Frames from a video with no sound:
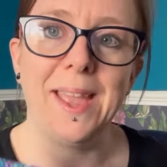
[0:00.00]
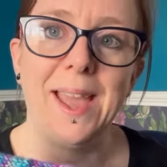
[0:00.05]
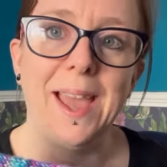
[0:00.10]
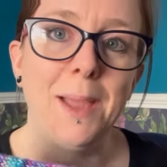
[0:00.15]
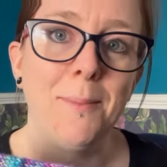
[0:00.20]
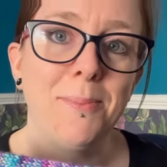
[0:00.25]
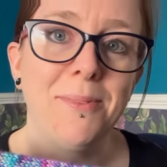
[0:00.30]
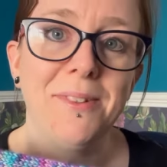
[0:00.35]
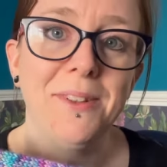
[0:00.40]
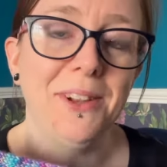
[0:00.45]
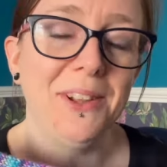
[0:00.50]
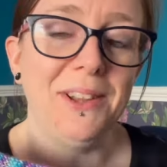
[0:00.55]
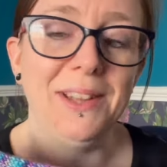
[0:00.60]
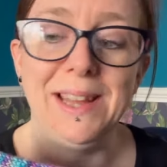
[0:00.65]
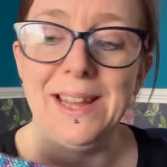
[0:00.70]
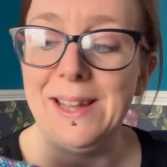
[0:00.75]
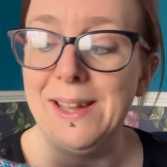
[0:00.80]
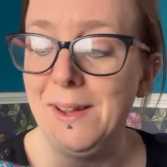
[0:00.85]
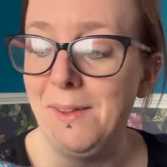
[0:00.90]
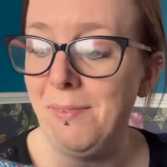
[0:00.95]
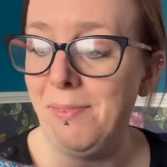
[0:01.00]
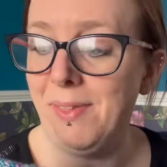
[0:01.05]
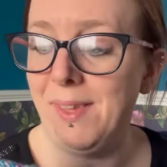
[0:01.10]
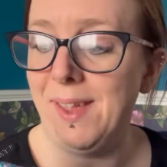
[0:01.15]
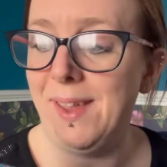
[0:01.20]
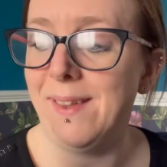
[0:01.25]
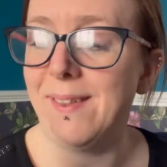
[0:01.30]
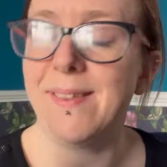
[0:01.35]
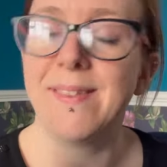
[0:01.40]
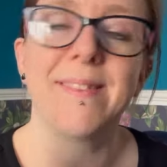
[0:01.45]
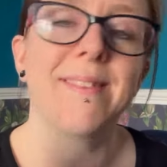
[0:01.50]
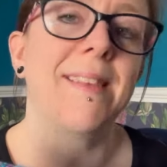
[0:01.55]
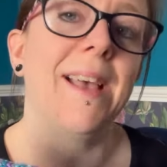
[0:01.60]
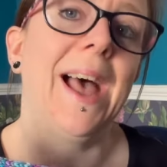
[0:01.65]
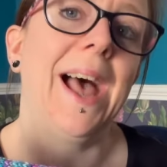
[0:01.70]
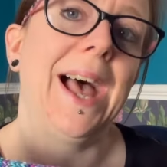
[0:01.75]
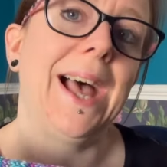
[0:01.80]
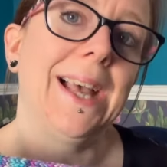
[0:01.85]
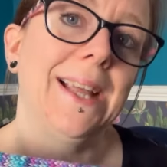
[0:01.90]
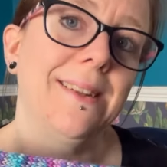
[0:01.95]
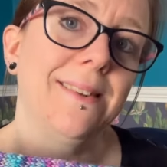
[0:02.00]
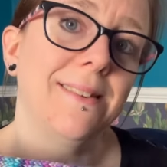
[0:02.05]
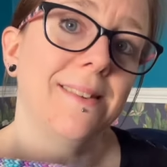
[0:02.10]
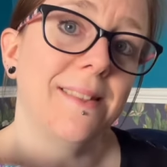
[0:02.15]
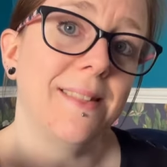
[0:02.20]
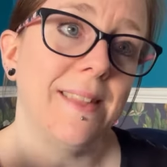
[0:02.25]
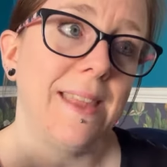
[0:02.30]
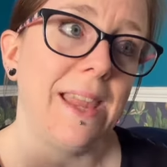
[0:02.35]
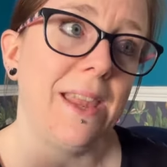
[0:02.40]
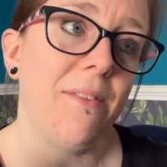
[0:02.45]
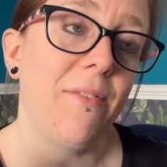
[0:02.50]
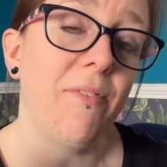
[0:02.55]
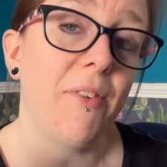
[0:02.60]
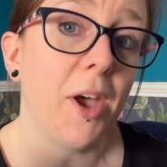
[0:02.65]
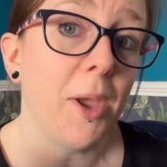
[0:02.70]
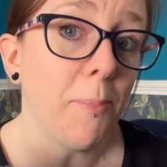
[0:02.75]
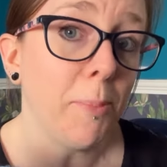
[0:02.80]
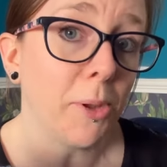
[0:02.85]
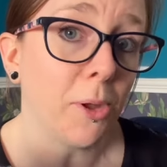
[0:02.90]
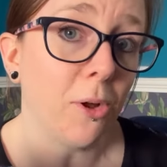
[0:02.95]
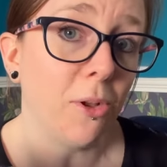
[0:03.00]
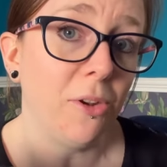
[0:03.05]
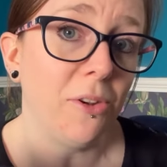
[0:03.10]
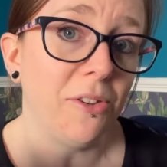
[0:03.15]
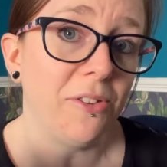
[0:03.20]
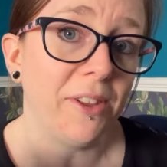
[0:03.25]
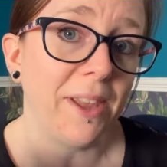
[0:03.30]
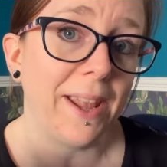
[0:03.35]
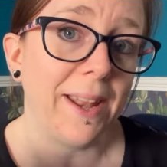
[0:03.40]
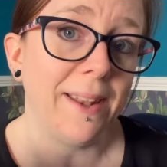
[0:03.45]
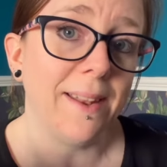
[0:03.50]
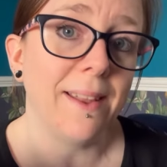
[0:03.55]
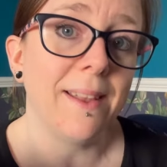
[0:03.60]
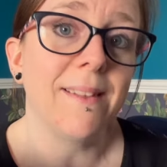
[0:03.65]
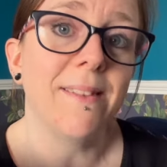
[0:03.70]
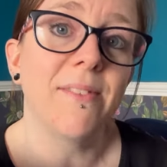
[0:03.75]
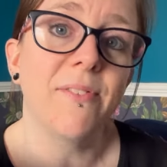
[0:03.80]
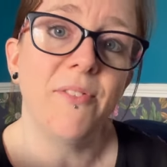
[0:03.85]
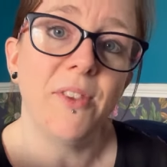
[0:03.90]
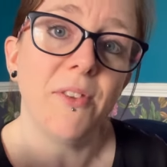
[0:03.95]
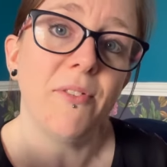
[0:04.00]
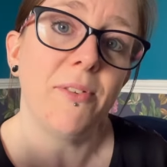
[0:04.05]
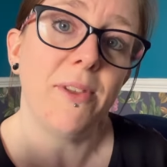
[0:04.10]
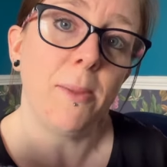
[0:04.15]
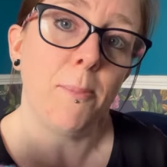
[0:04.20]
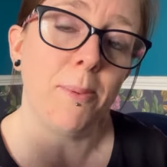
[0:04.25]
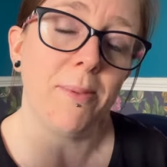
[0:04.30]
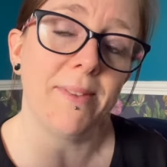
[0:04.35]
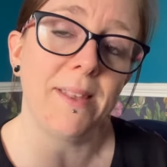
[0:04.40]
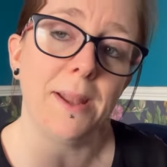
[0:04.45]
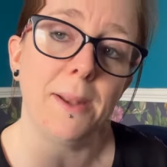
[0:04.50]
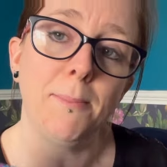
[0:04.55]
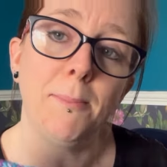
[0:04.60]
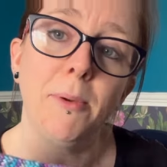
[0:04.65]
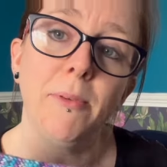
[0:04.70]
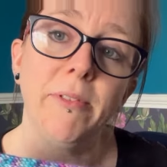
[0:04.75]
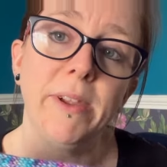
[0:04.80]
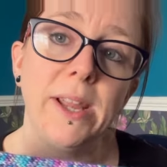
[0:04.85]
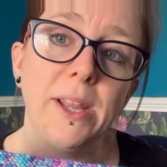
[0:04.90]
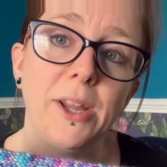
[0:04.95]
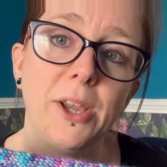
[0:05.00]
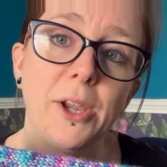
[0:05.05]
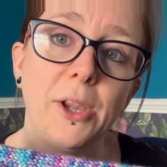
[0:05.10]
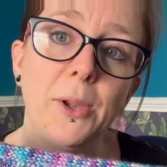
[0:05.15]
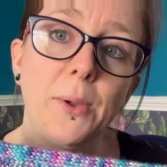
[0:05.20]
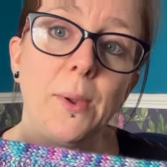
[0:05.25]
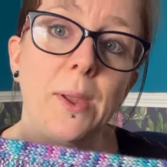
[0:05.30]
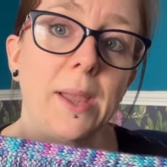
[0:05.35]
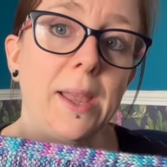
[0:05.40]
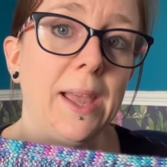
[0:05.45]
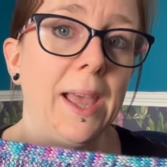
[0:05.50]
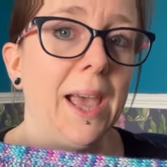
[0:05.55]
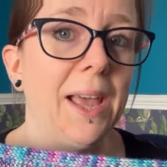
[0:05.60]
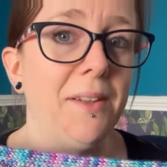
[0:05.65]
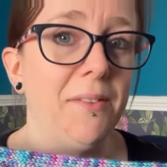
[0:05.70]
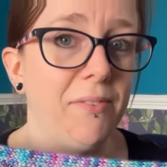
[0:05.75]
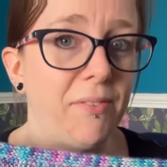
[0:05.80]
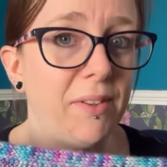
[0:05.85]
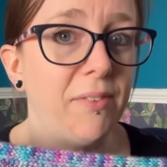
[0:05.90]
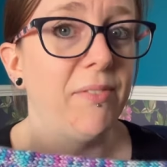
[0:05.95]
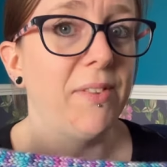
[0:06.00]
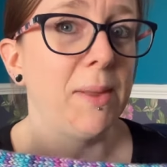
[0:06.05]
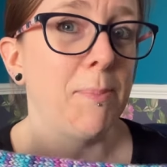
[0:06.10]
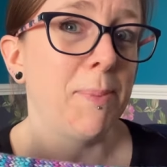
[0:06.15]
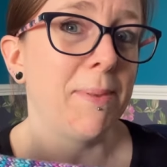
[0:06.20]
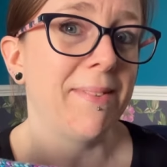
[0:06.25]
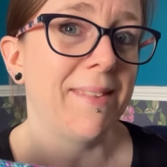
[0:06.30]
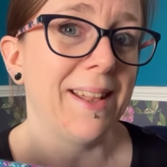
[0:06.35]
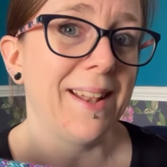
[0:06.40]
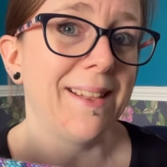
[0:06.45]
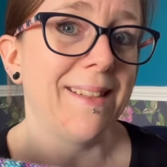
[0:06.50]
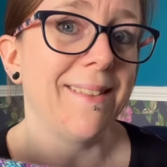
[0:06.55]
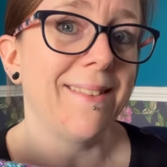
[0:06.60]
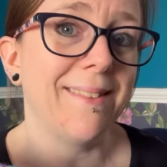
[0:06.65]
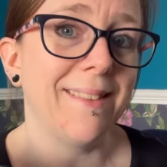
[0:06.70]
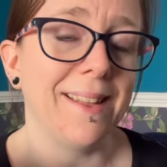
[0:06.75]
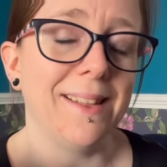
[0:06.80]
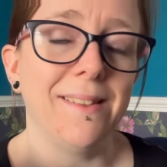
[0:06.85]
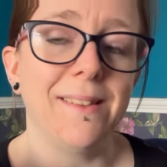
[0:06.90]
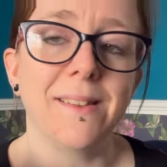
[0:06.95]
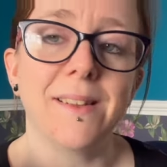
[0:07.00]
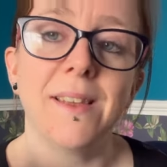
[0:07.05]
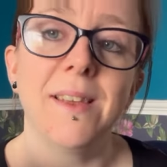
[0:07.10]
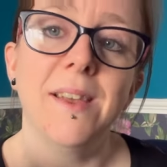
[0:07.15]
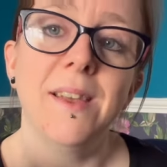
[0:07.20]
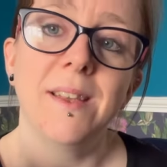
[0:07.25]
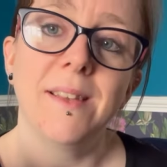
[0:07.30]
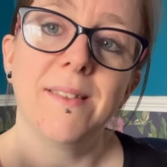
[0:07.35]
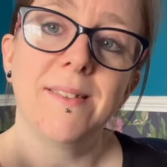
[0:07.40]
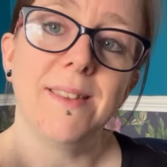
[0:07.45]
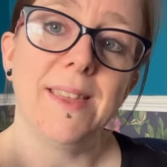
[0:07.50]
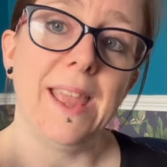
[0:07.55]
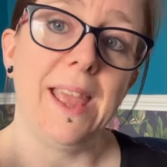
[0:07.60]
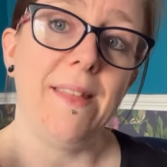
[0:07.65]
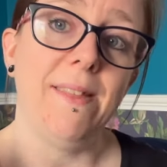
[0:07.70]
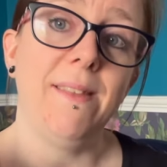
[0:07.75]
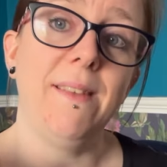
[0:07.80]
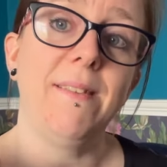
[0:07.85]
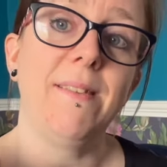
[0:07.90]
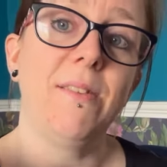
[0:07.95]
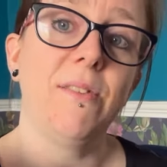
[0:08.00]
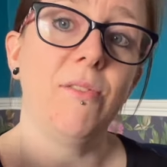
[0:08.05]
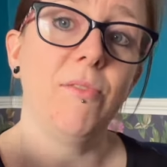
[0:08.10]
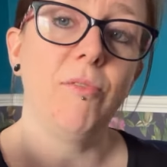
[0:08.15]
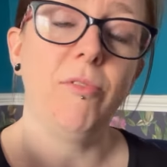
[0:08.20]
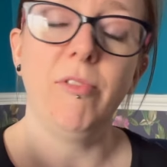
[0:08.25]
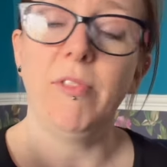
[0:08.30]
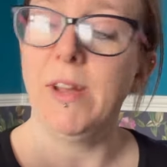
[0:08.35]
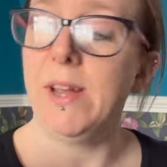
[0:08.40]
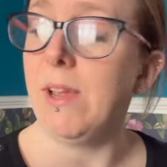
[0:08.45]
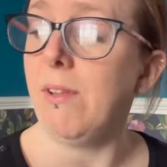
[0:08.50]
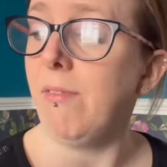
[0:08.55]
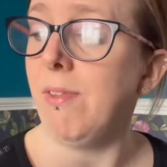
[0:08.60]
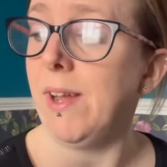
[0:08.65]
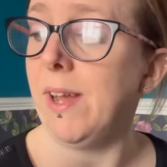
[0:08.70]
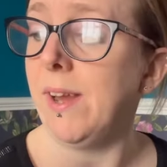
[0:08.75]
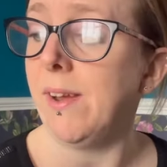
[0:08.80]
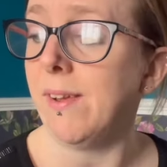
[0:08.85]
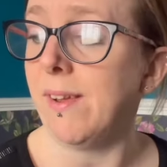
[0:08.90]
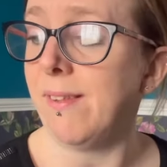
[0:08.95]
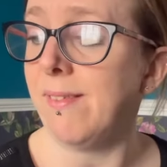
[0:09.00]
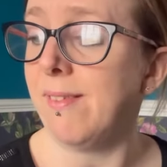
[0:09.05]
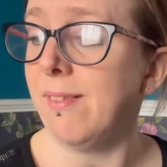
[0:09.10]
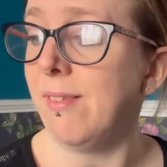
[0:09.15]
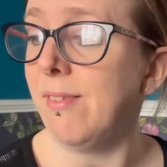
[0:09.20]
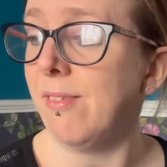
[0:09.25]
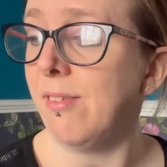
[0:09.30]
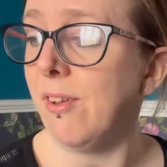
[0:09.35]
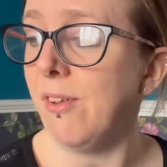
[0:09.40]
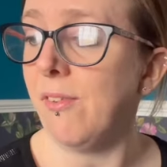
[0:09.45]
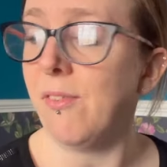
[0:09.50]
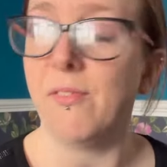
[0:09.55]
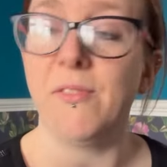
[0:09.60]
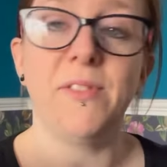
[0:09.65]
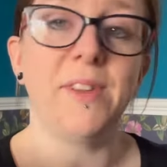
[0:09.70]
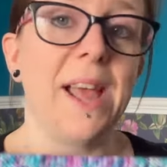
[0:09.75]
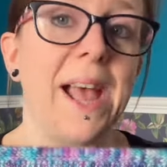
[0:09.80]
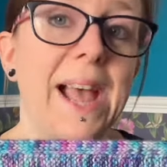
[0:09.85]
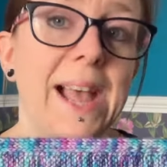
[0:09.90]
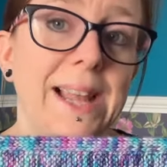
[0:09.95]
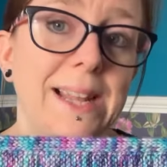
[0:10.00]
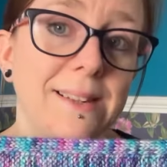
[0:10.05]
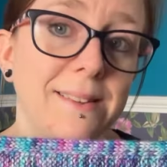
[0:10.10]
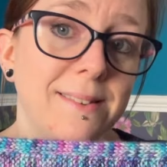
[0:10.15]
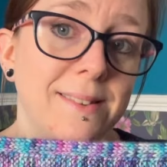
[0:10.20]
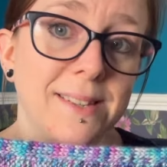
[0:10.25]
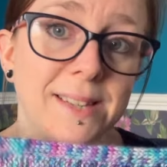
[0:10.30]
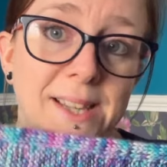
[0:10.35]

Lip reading: absolutely love this. And the fibre content is 50% merino and 50% silk. So yeah, this is really, really nice and soft. And